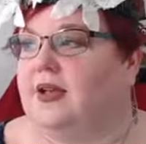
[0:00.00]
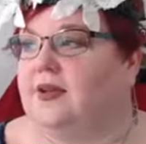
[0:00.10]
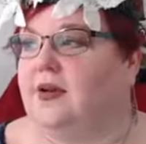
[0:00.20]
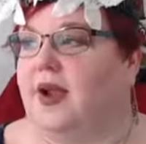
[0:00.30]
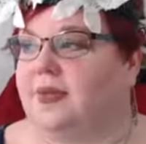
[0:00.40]

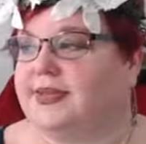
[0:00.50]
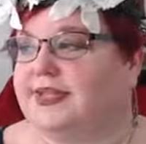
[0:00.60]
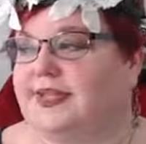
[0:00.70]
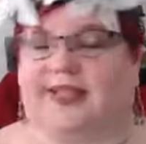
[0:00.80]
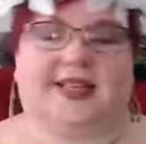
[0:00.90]
Krampus
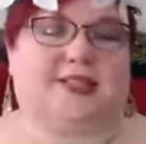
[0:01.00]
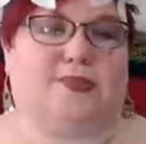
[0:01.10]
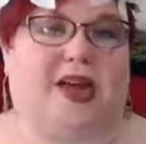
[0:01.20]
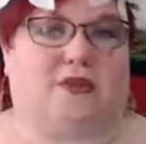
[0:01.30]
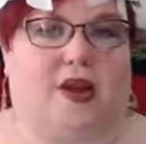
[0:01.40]
gets a
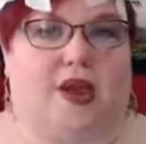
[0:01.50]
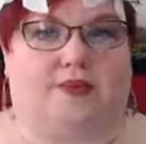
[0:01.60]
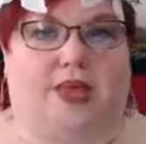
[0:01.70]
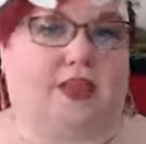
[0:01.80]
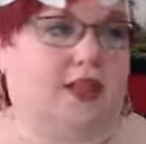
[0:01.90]
bad rap.
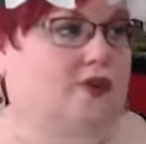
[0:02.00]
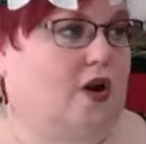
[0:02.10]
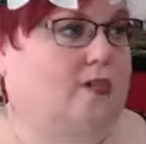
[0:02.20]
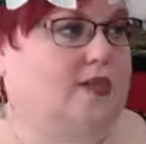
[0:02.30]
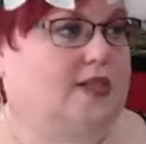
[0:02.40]
I love
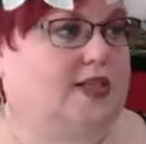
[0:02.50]
Krampus.